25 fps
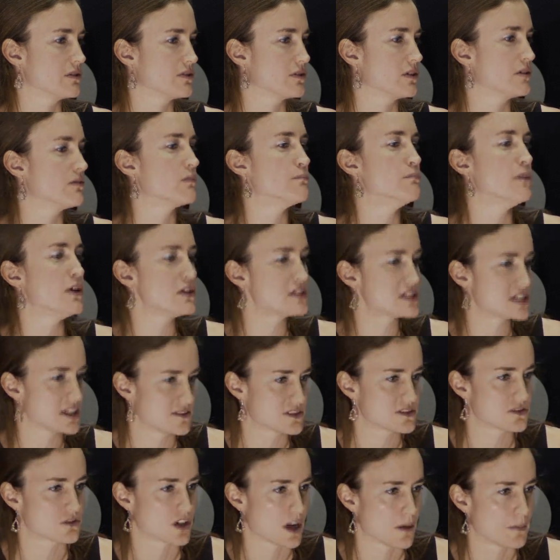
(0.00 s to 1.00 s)
sort of
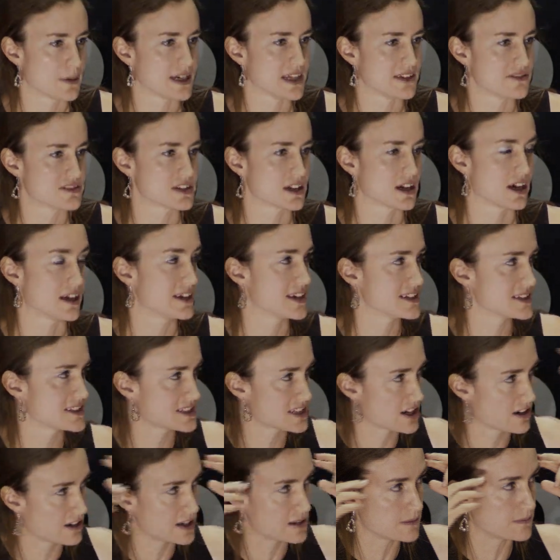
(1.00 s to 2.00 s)
motives for our beliefs that aren't
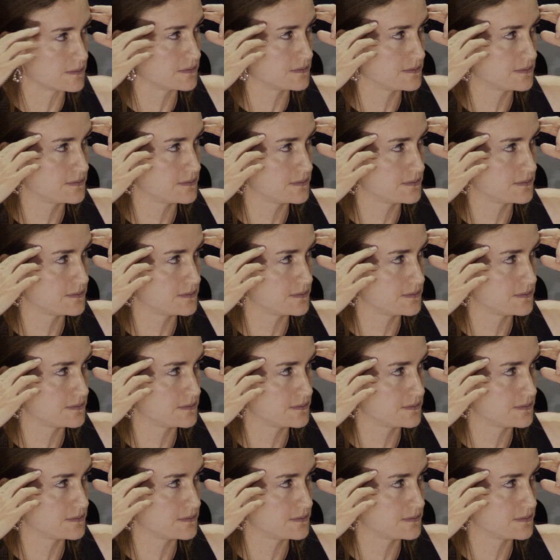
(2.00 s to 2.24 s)
necessarily